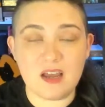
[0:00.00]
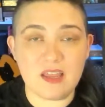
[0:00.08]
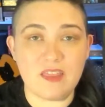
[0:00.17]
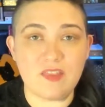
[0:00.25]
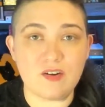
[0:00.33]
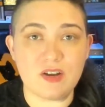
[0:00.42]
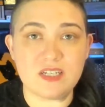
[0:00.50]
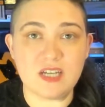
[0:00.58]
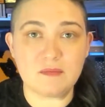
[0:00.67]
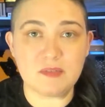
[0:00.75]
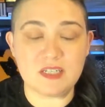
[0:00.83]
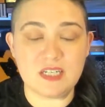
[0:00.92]
in their
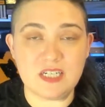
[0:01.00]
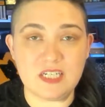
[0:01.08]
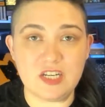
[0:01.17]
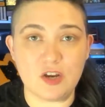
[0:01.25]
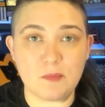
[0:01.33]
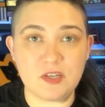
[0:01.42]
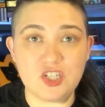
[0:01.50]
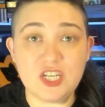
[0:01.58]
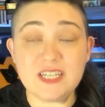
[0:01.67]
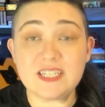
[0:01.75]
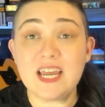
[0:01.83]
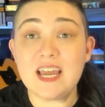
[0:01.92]
adopted
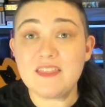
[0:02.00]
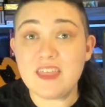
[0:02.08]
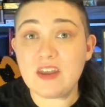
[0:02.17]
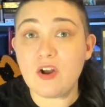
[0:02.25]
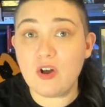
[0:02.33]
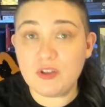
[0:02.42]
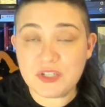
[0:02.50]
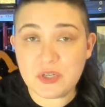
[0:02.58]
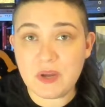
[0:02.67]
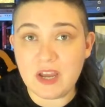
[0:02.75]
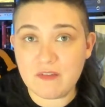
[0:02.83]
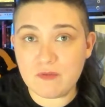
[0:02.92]
TTRPGs that
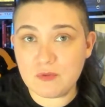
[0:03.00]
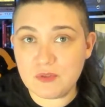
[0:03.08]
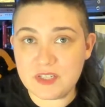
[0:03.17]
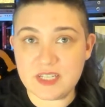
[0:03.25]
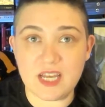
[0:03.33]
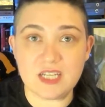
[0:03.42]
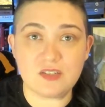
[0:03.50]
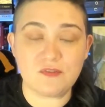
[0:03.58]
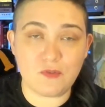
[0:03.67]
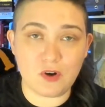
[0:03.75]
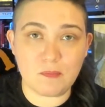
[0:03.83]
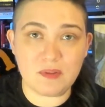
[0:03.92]
also have rule sets
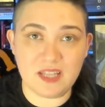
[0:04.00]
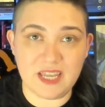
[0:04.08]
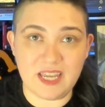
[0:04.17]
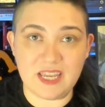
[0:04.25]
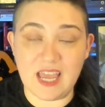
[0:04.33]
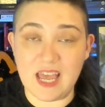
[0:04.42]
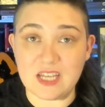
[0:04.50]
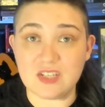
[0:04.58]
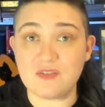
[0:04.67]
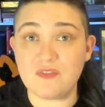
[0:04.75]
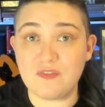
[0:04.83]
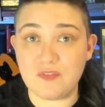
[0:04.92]
for playing
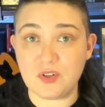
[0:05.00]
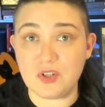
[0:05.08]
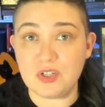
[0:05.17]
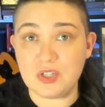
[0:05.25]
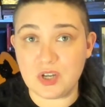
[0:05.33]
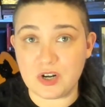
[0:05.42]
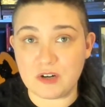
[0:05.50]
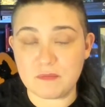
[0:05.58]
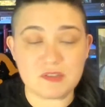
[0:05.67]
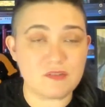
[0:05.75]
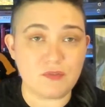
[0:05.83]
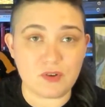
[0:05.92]
as full
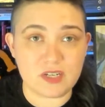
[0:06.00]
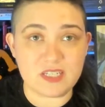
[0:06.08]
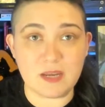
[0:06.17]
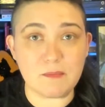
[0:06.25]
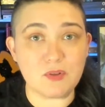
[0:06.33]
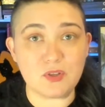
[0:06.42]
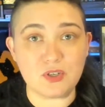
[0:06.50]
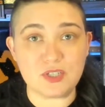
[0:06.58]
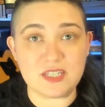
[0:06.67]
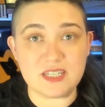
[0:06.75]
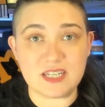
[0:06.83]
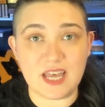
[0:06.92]
LARPs, for example, Good
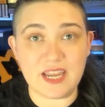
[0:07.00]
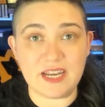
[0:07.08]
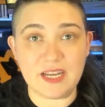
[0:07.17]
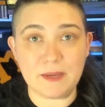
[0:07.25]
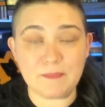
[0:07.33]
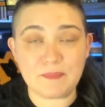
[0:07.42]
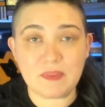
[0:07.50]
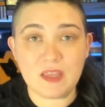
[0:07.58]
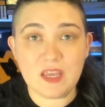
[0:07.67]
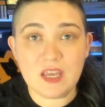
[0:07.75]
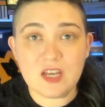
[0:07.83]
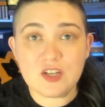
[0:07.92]
Society.
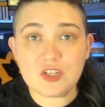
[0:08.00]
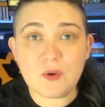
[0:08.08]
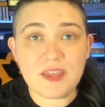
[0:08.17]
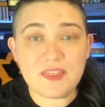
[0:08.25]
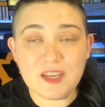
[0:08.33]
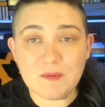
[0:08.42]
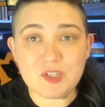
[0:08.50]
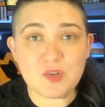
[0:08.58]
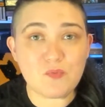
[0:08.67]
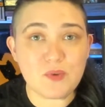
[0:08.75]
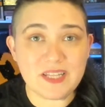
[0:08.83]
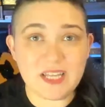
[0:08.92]
So I think it was
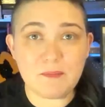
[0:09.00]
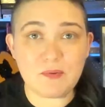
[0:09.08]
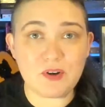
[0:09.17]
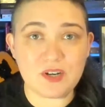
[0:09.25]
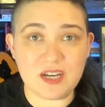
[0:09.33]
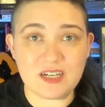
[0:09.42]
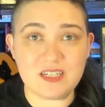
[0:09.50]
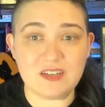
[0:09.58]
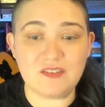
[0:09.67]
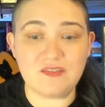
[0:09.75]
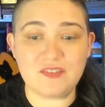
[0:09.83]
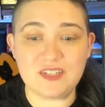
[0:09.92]
a really
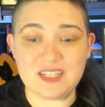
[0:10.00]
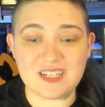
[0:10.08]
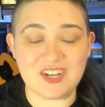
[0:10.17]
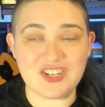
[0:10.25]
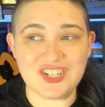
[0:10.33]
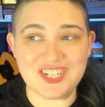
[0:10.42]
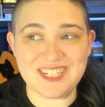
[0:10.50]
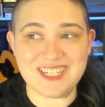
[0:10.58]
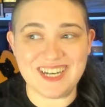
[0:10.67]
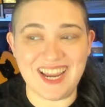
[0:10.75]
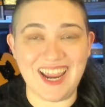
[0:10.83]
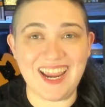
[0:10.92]
productive discussion
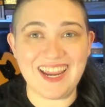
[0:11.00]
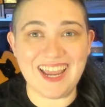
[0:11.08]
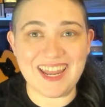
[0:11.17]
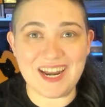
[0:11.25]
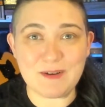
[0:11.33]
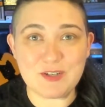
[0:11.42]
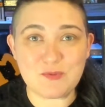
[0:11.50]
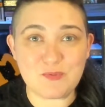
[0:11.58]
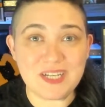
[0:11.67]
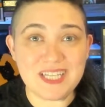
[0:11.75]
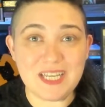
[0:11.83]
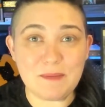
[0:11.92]
today, and I was
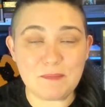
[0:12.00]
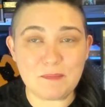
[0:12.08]
really